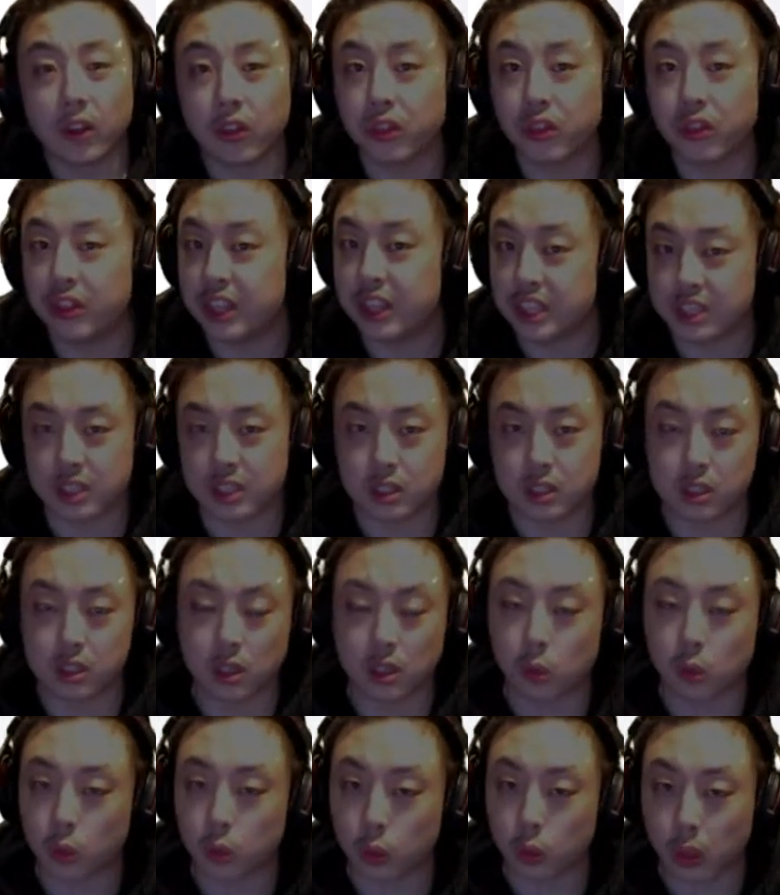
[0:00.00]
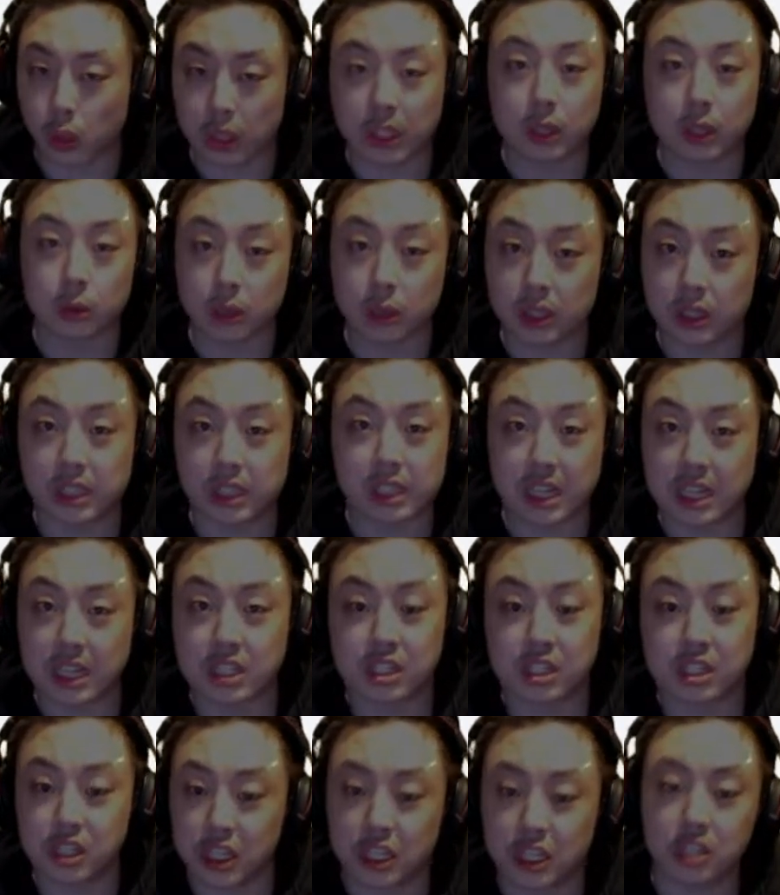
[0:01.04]
This is a really, really nice
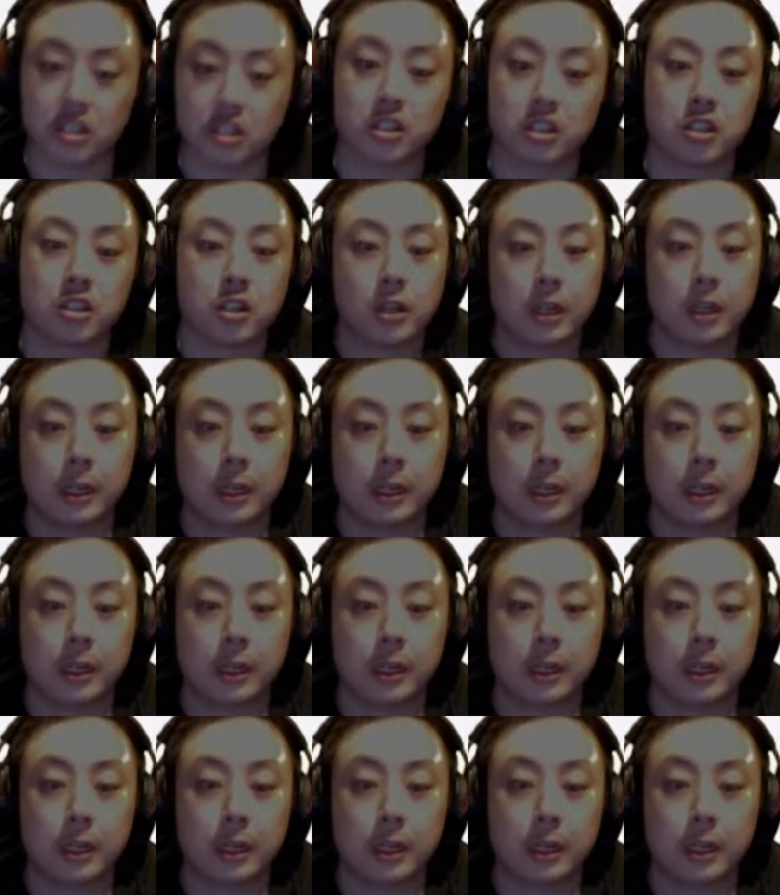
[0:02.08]
change.